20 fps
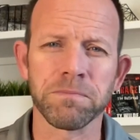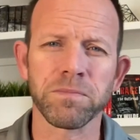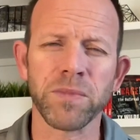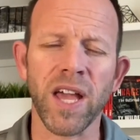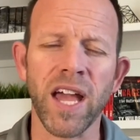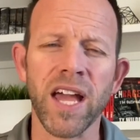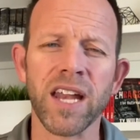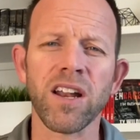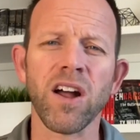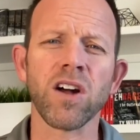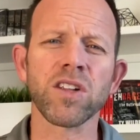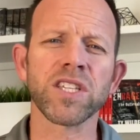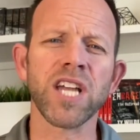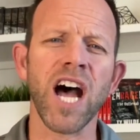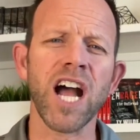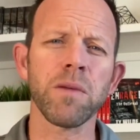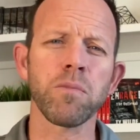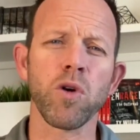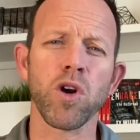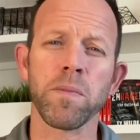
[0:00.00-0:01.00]
And I'll
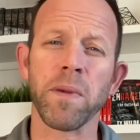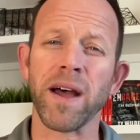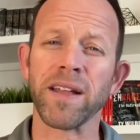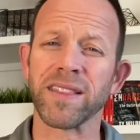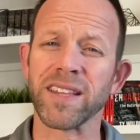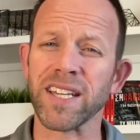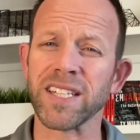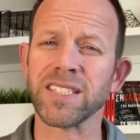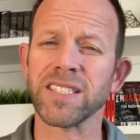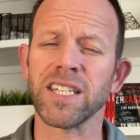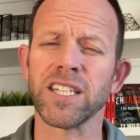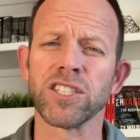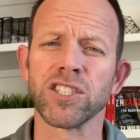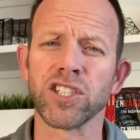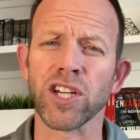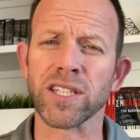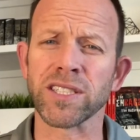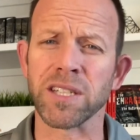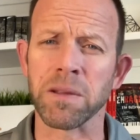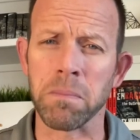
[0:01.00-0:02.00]
talk more about this in
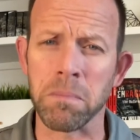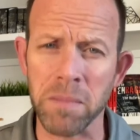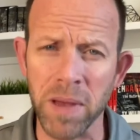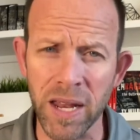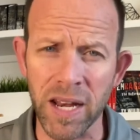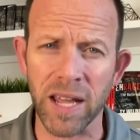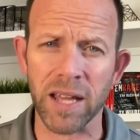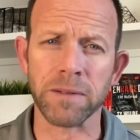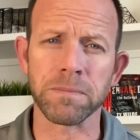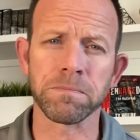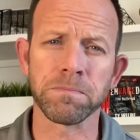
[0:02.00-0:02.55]
just a minute.